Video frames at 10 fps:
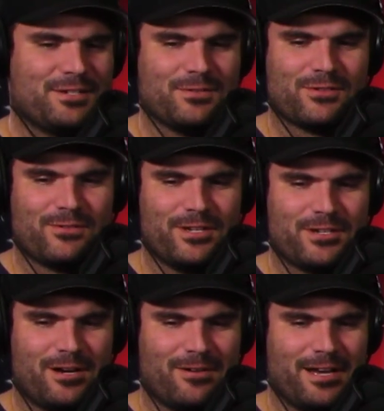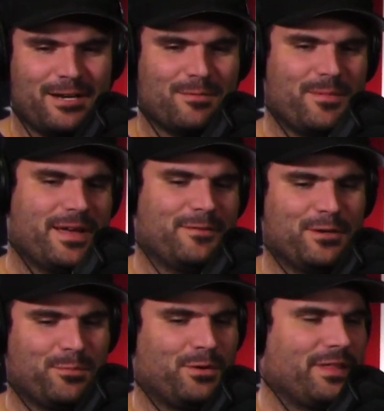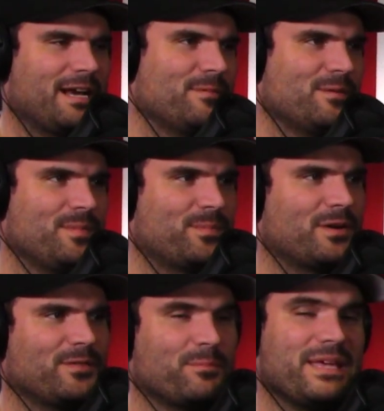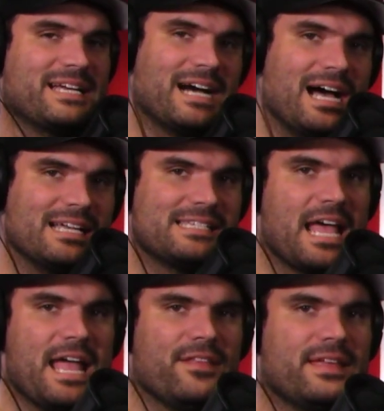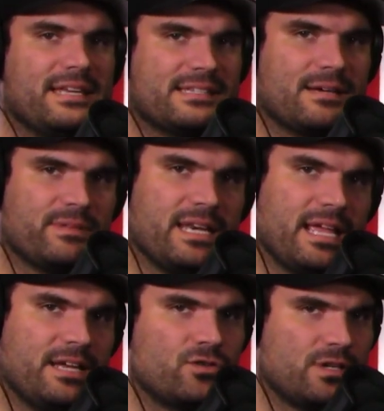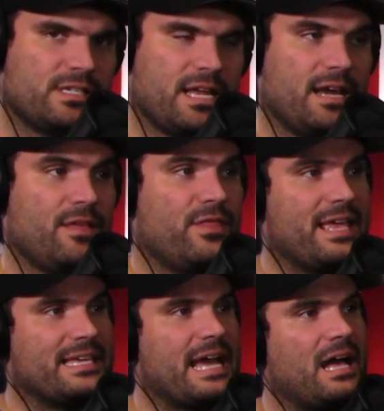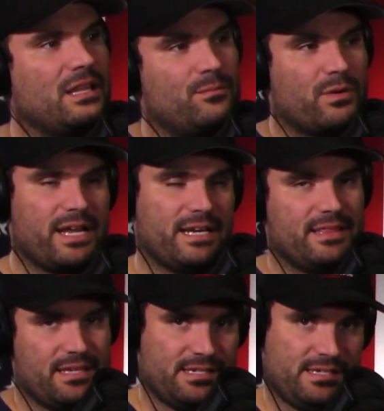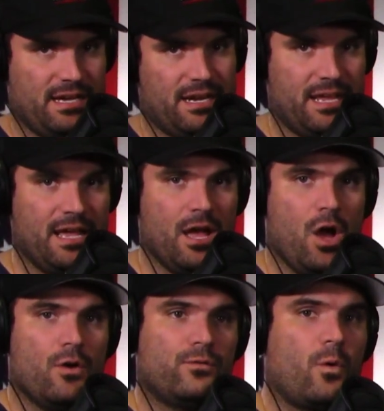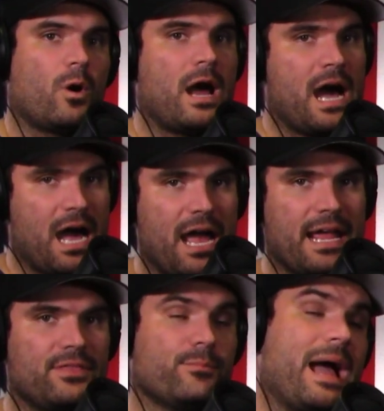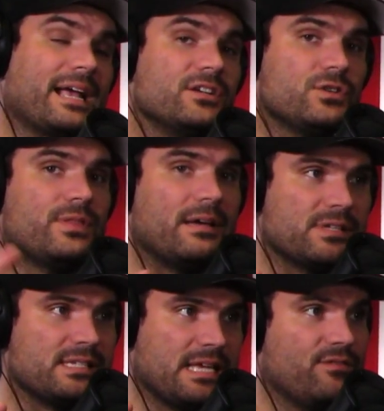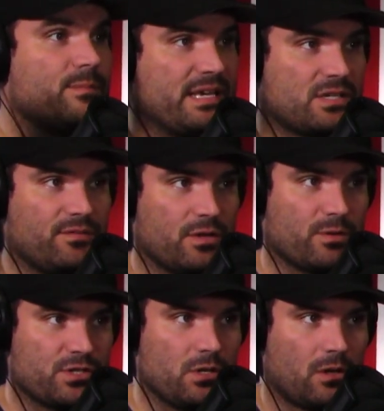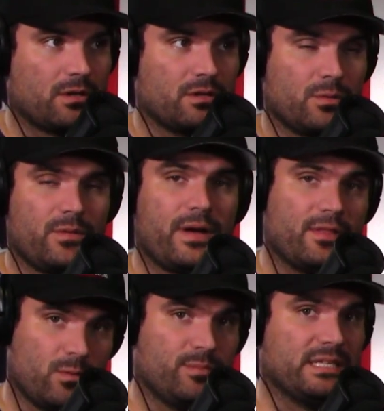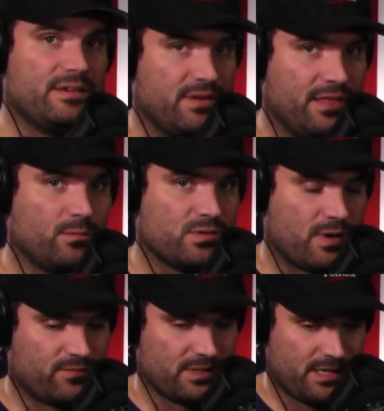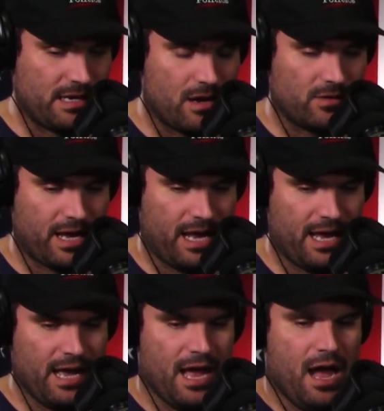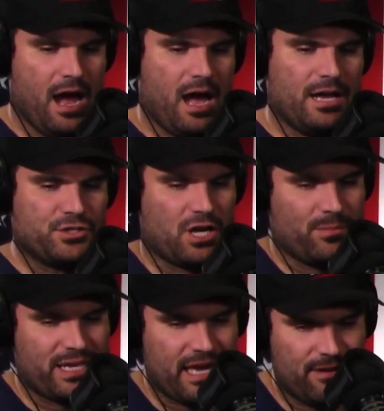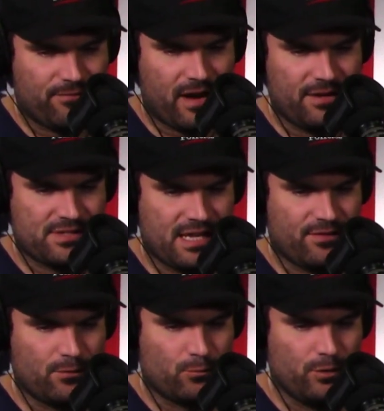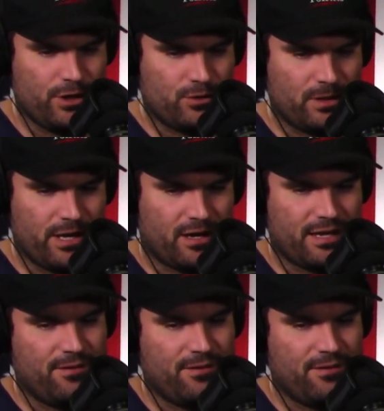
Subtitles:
a screenshot right here, my man. If you could pull that up, that would be perfect. Because they did something interesting. They calibrated this study for height back in 2007, based off the original article that we found that we believe Nathan was referencing. Okay. John McCain, 5'7". Rudy Giuliani,